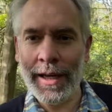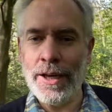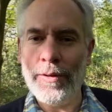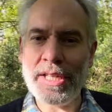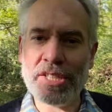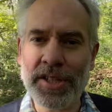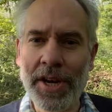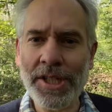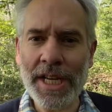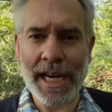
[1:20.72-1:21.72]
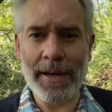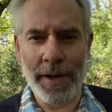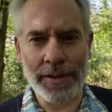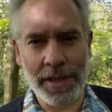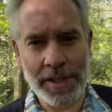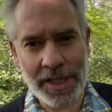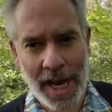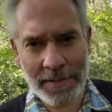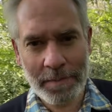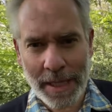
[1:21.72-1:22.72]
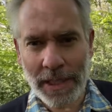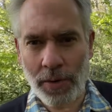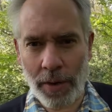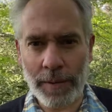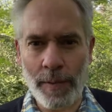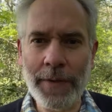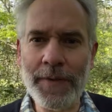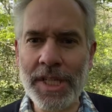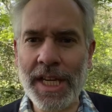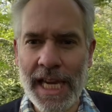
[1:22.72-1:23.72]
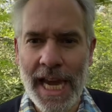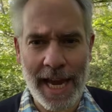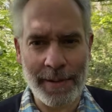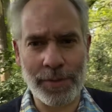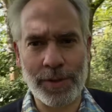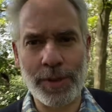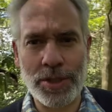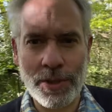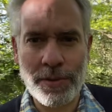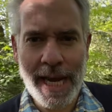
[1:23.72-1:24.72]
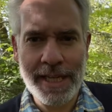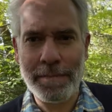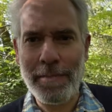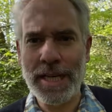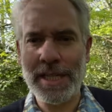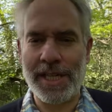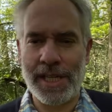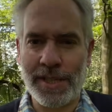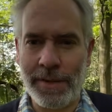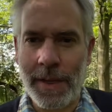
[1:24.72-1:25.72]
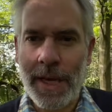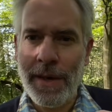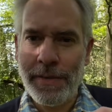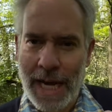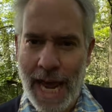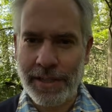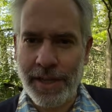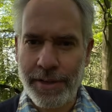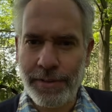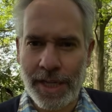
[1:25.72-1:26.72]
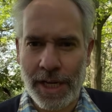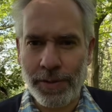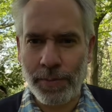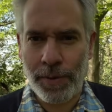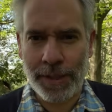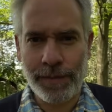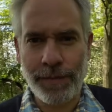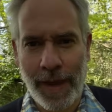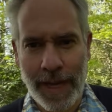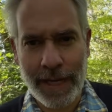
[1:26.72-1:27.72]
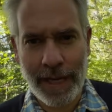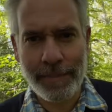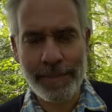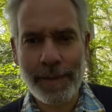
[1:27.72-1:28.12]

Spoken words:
When Satoshi Nakamoto designed Bitcoin, one of his key aims was to create a money system that had no central point of failure.